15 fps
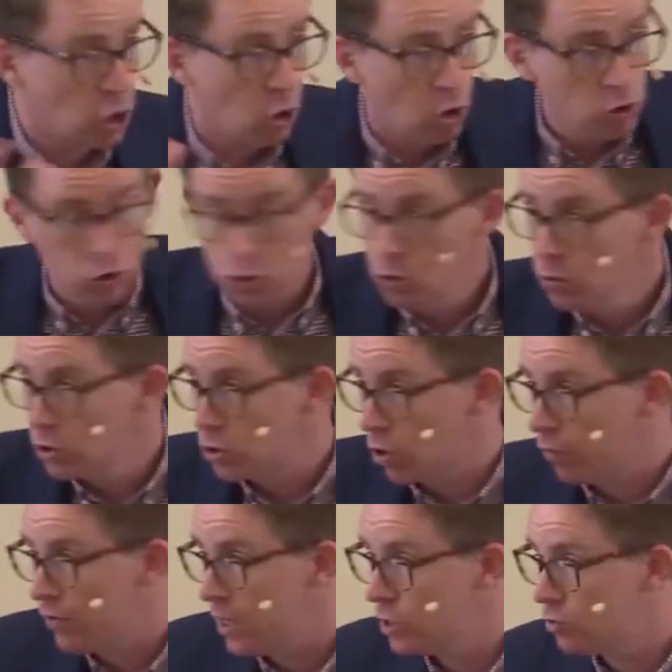the
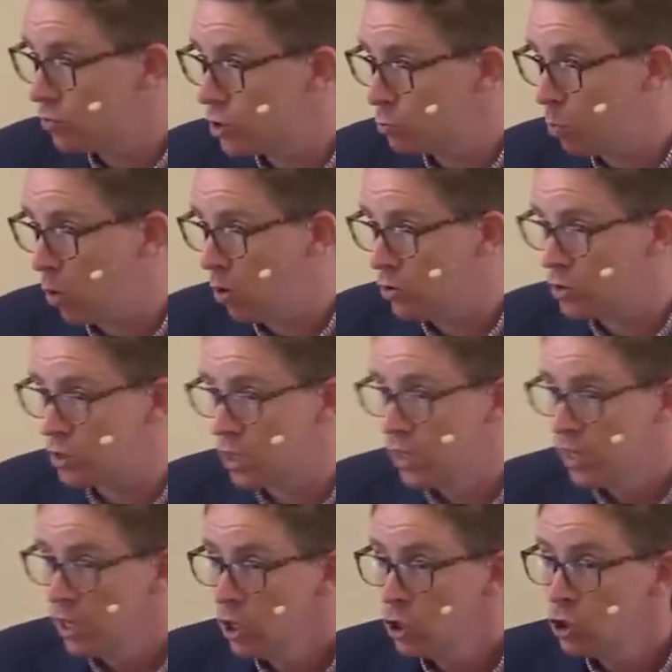contours of his response,
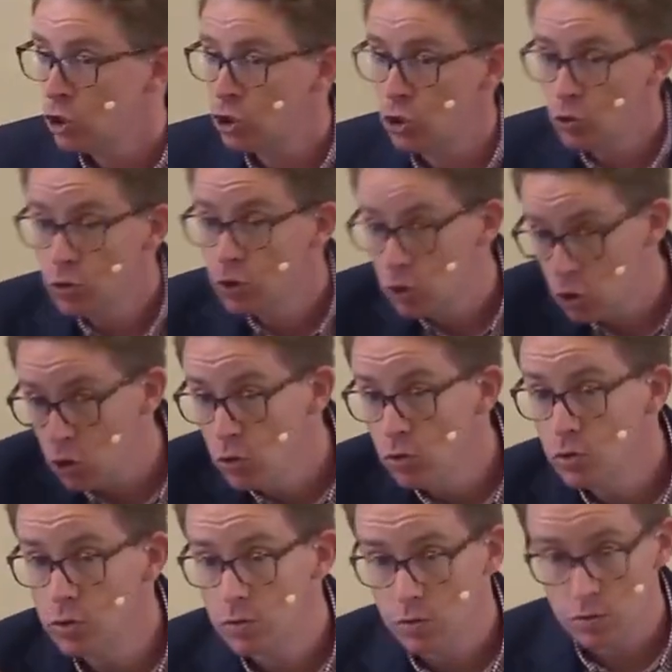should,
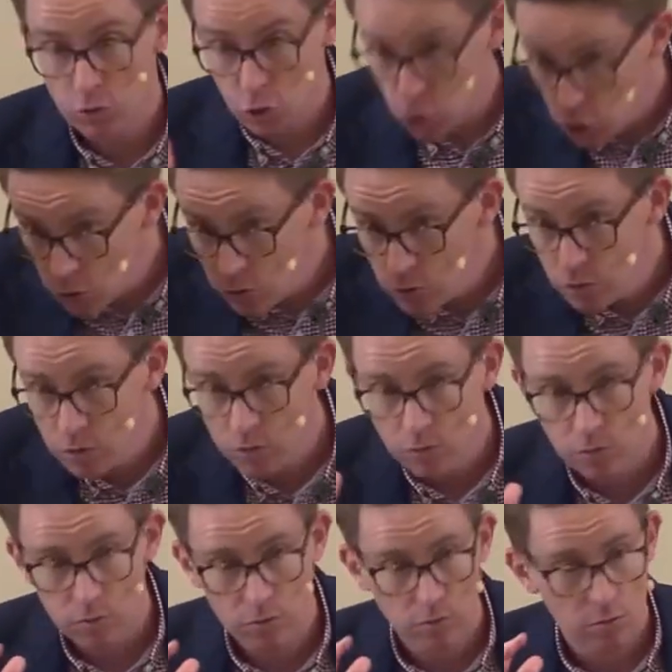could, should
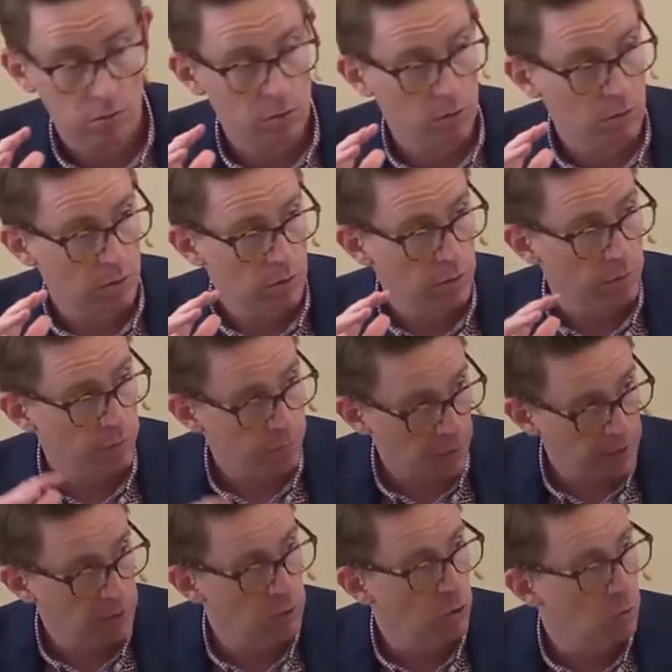
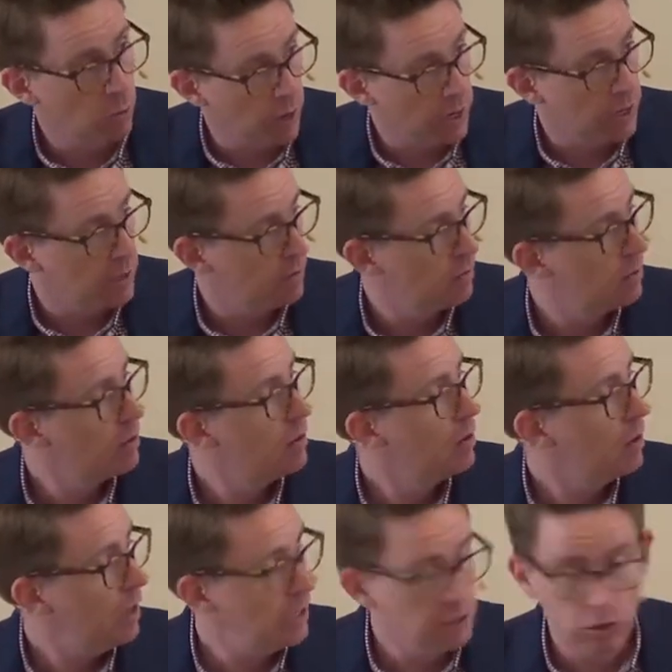find their way
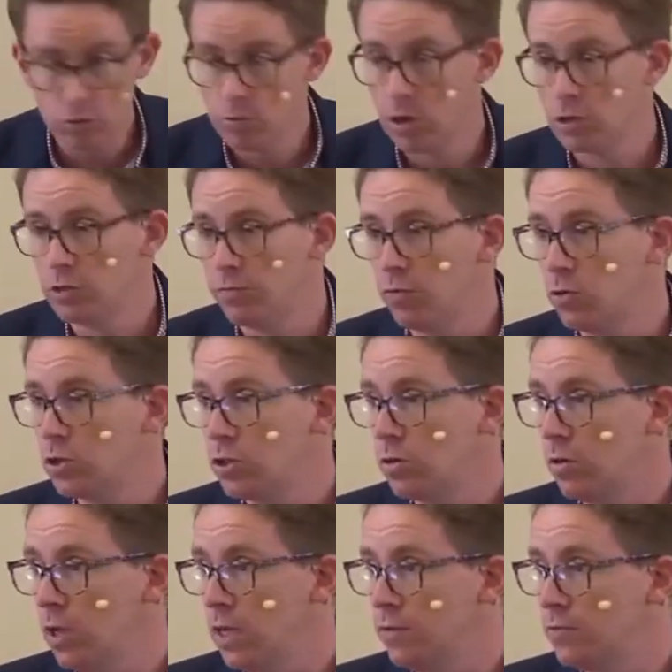into our
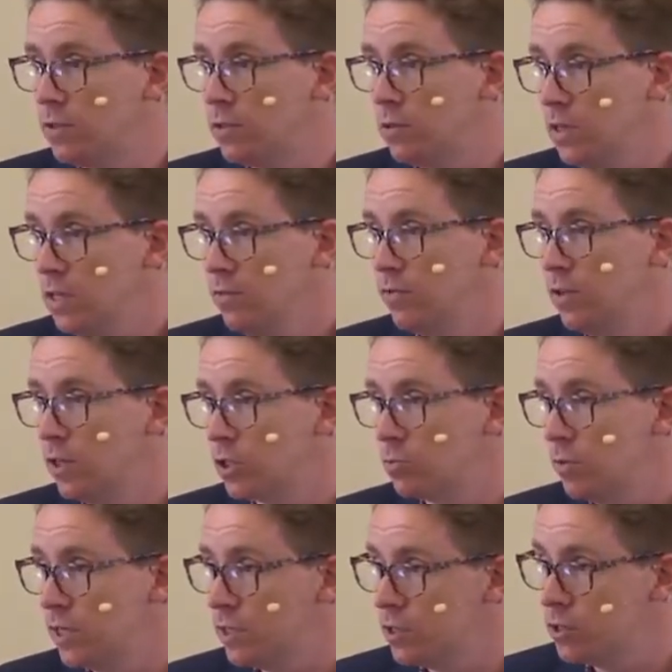devotional lives even
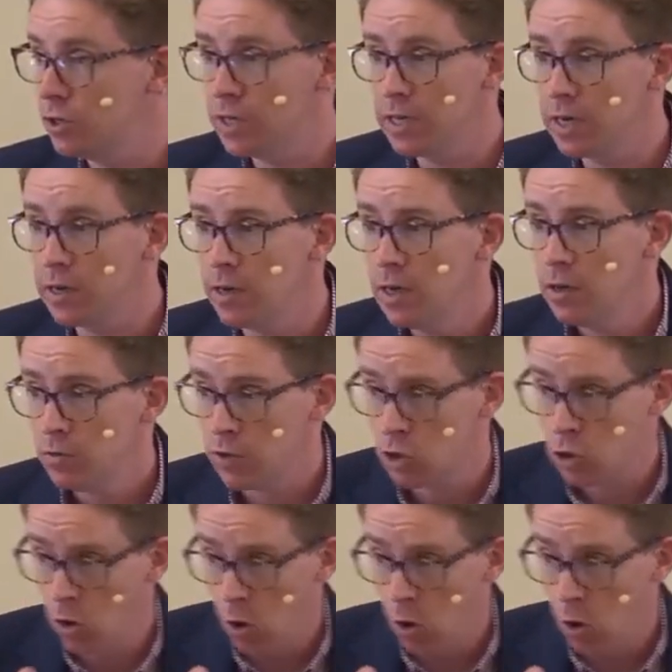this week. Did you hear it? The